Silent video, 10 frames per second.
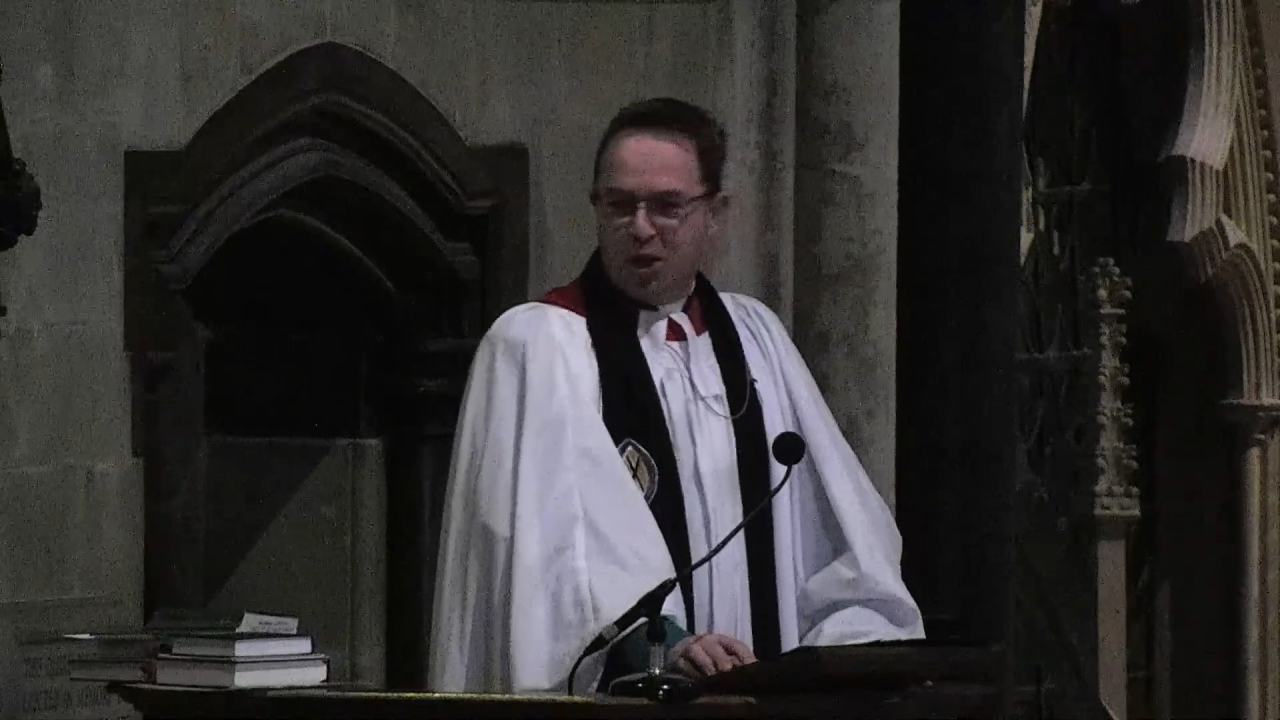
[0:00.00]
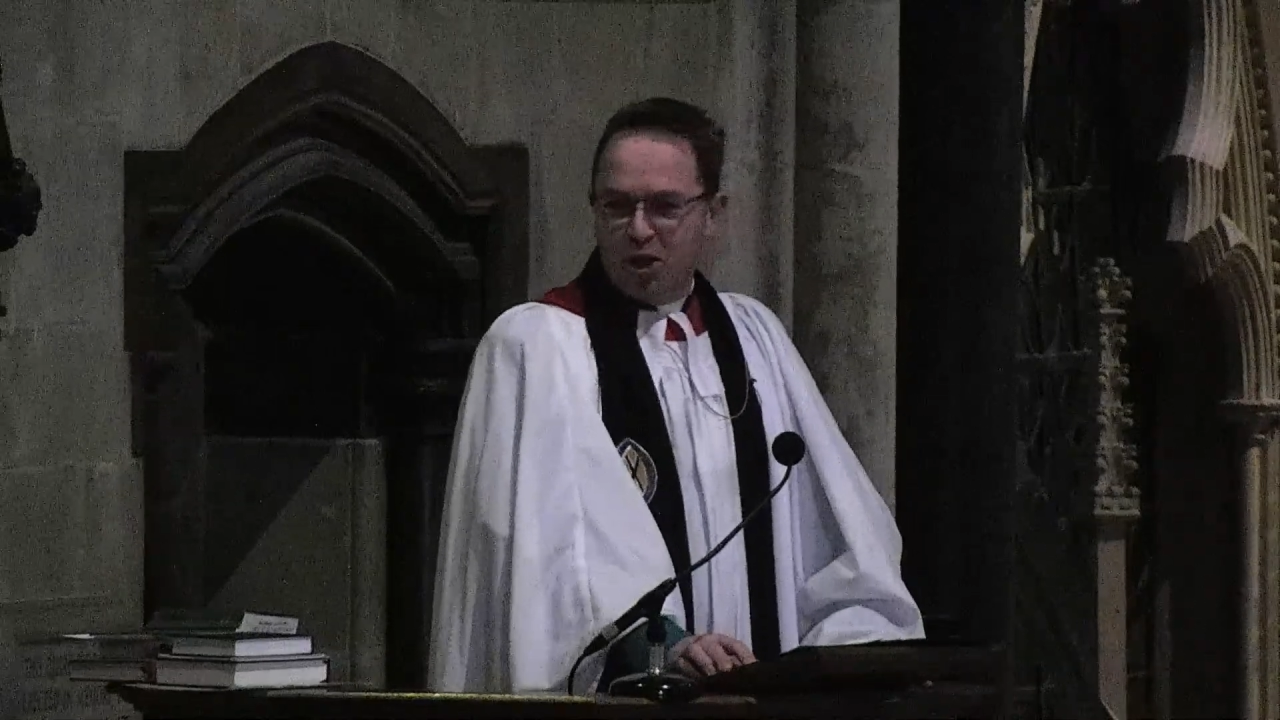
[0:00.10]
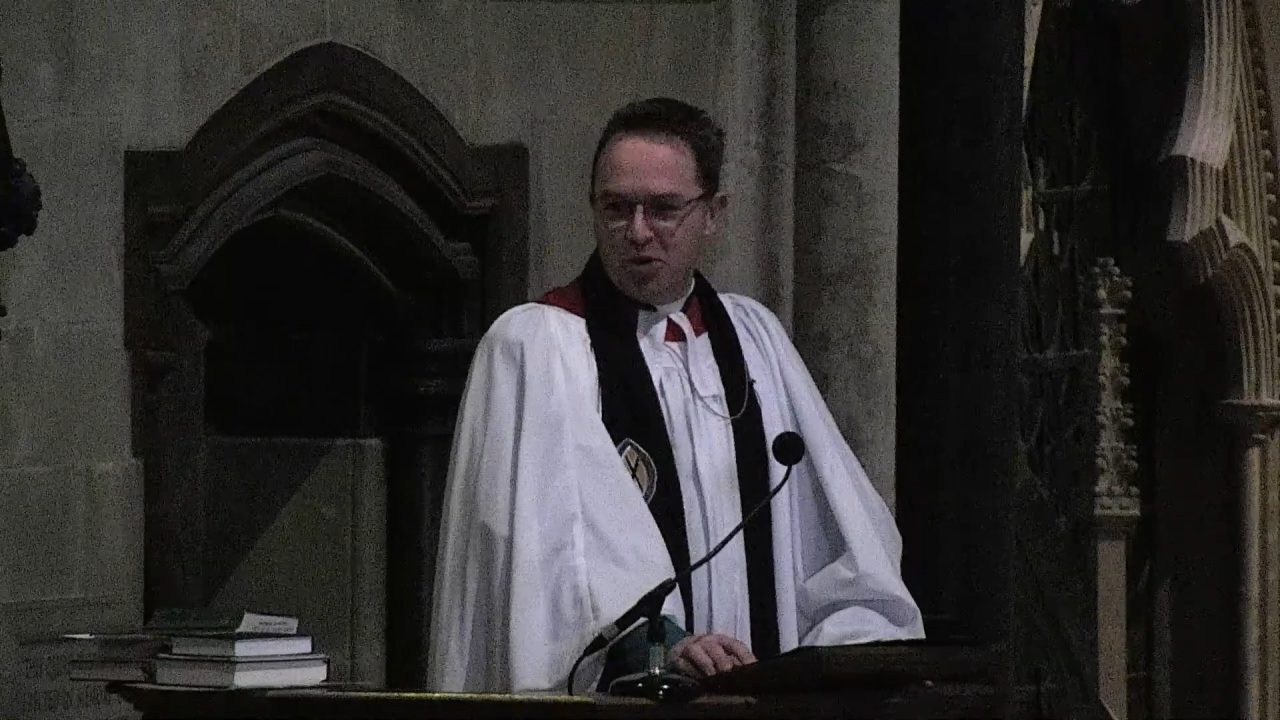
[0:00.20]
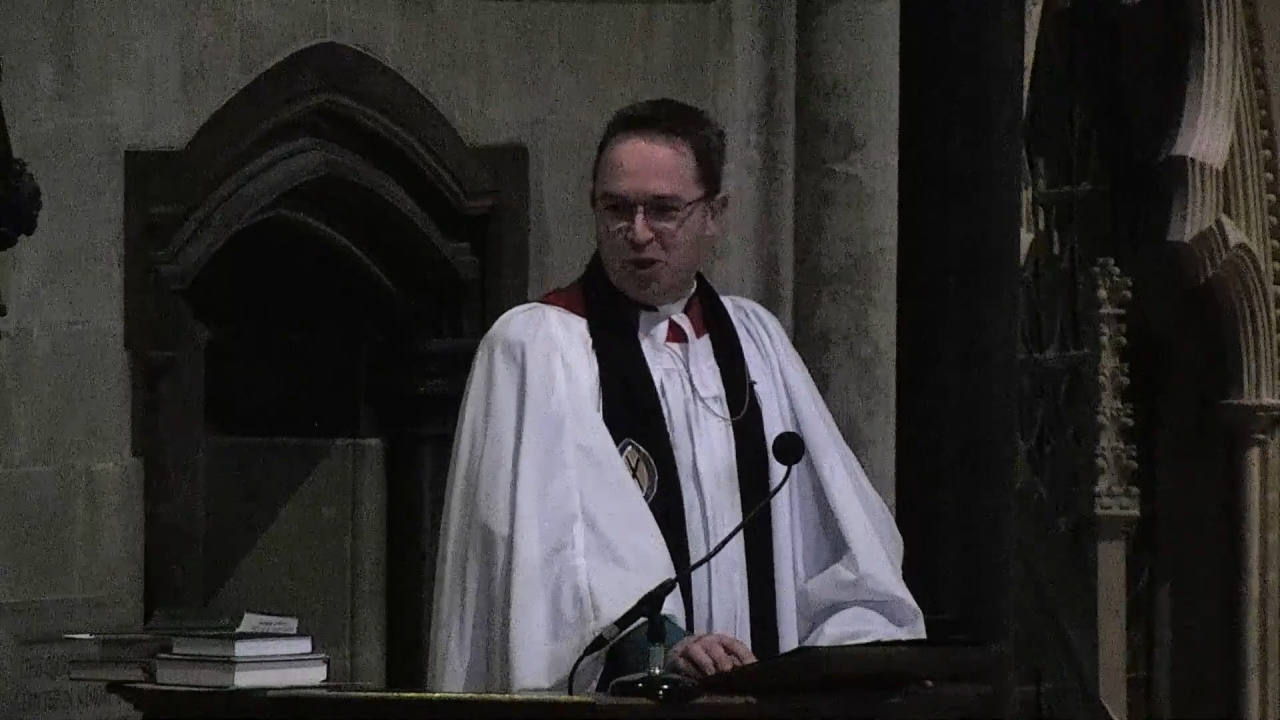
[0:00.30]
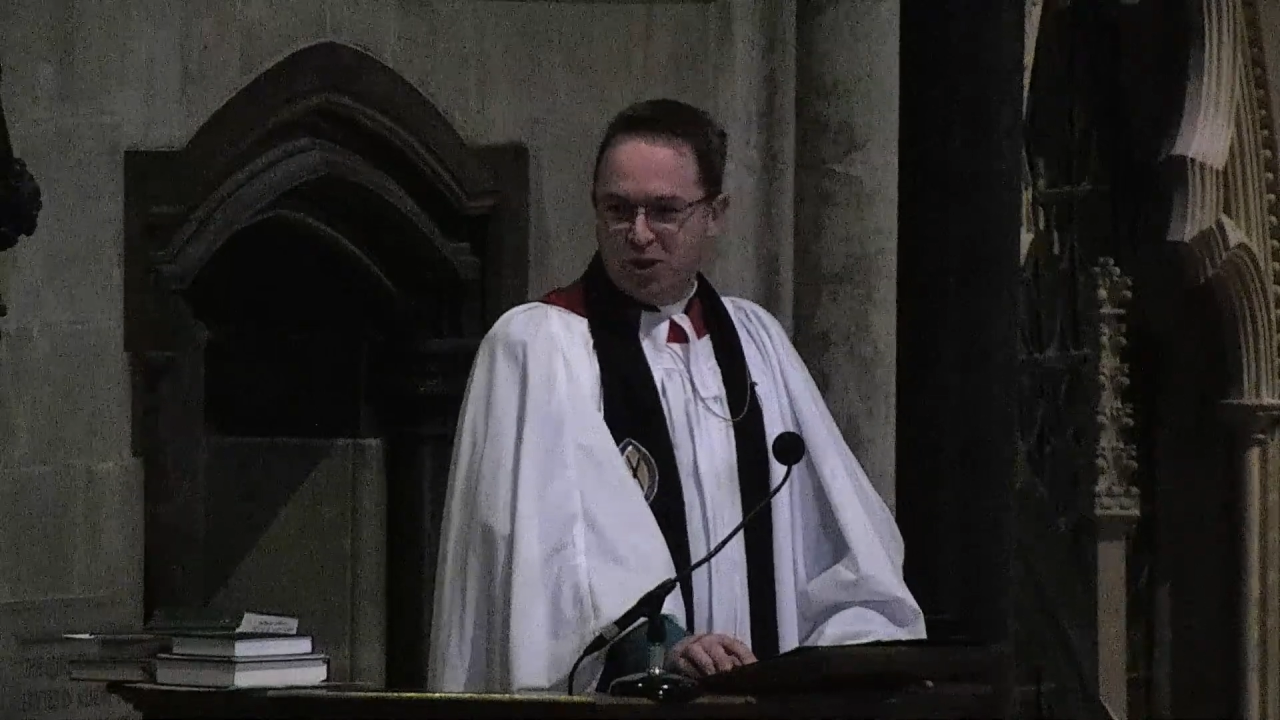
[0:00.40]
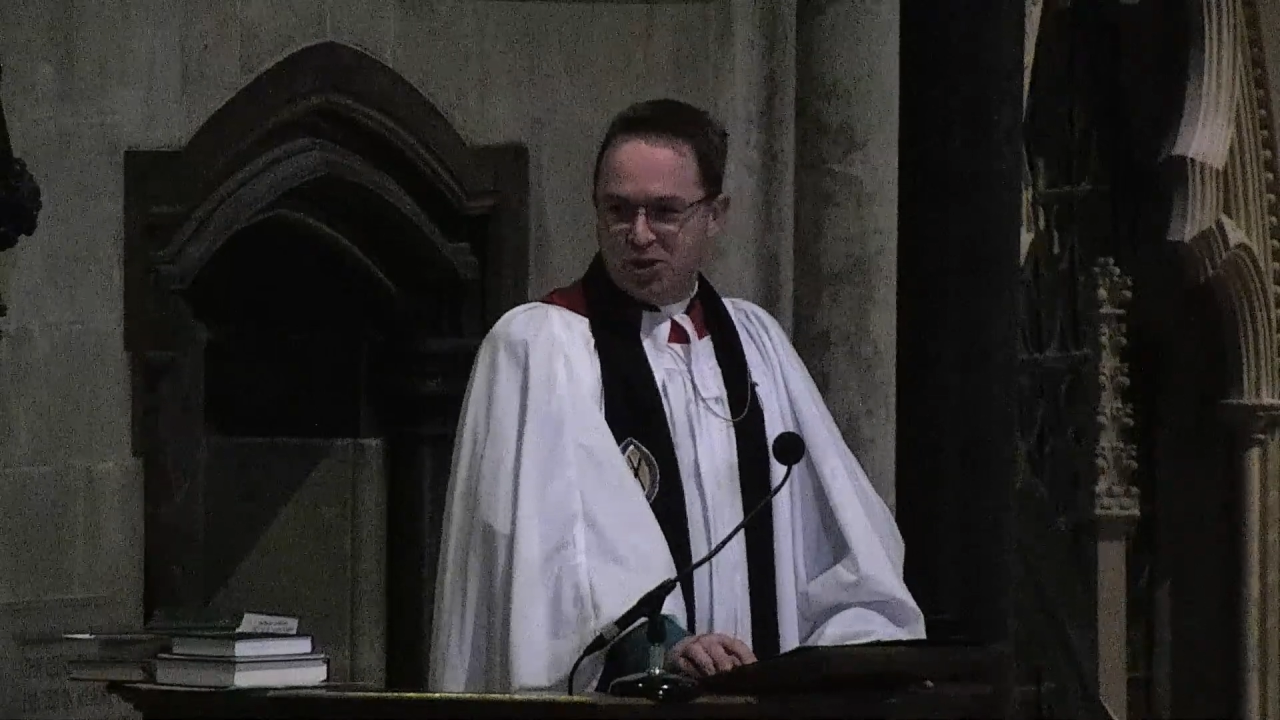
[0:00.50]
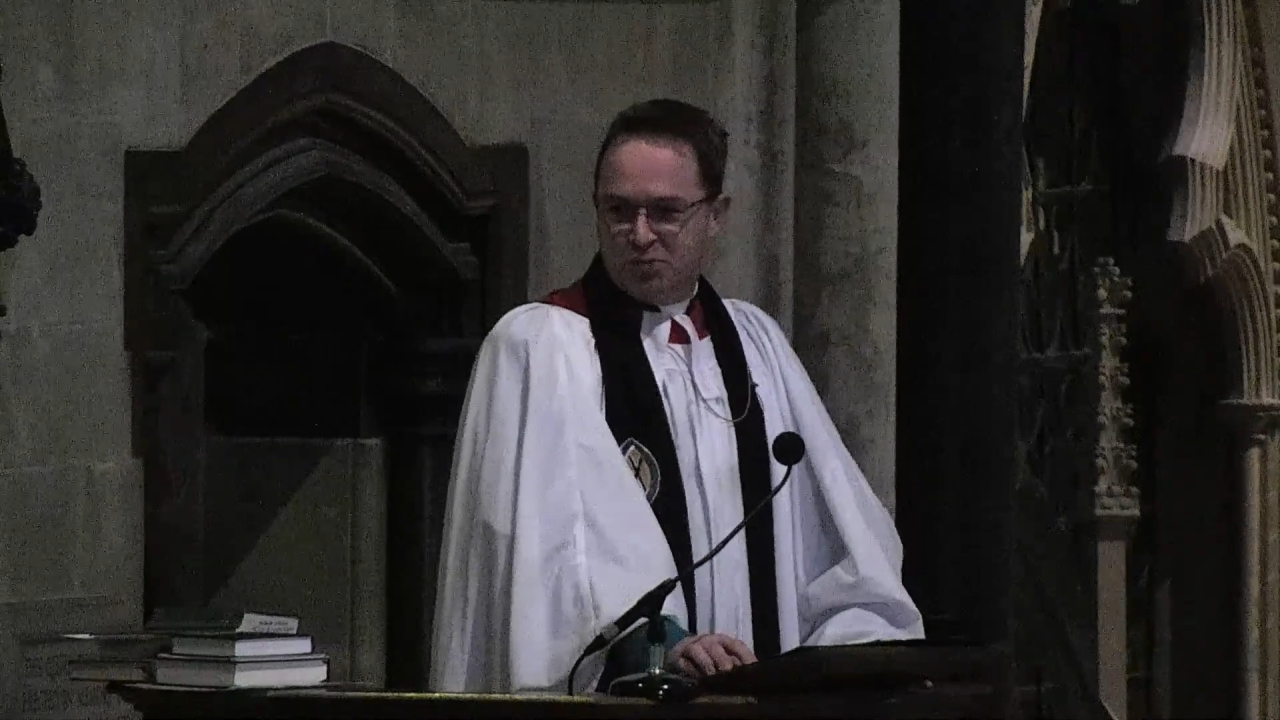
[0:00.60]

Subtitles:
who once